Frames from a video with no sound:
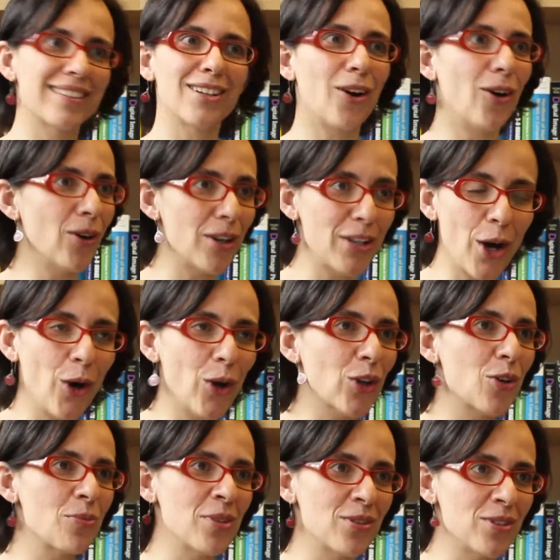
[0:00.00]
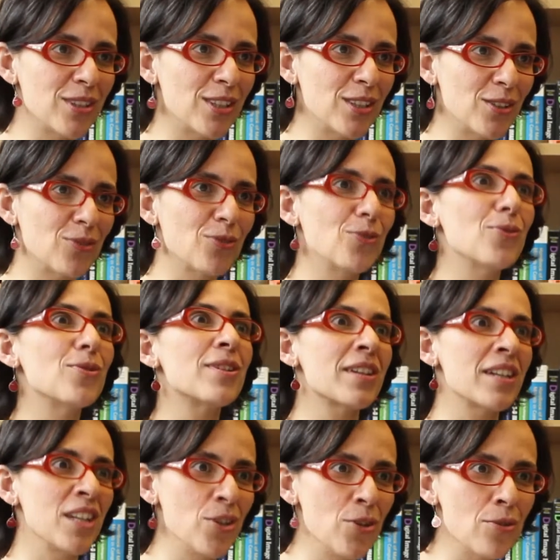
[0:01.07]
the whole community to
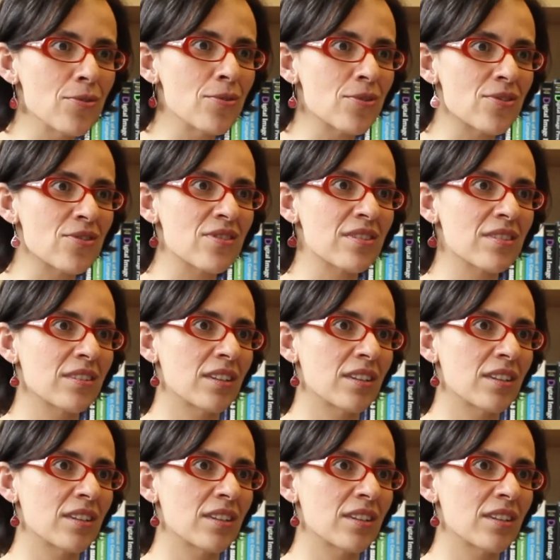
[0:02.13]
reuse